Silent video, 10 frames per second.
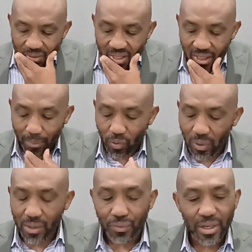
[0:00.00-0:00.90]
The number
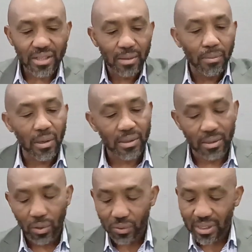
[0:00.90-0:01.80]
one reason amongst
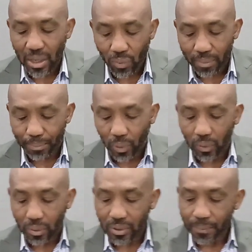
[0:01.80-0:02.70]
those that were
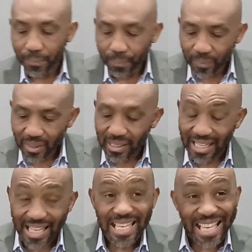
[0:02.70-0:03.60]
polled that
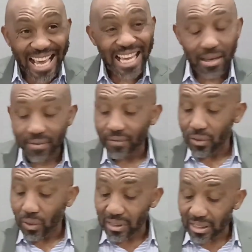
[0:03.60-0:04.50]
they gave for
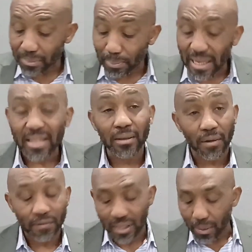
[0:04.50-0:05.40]
not spending
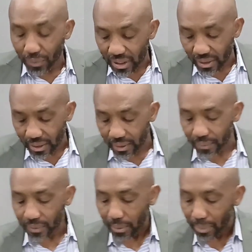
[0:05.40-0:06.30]
enough time reading
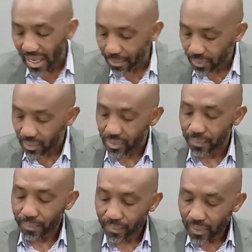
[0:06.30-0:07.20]
the Bibles
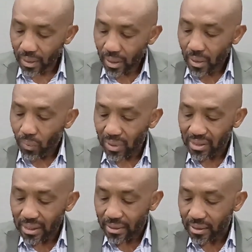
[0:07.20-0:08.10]
was
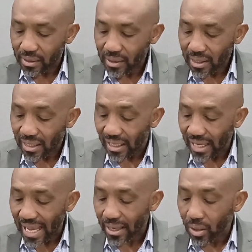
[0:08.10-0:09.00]
this: the
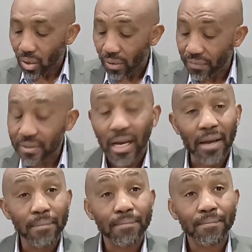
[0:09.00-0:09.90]
lack of time.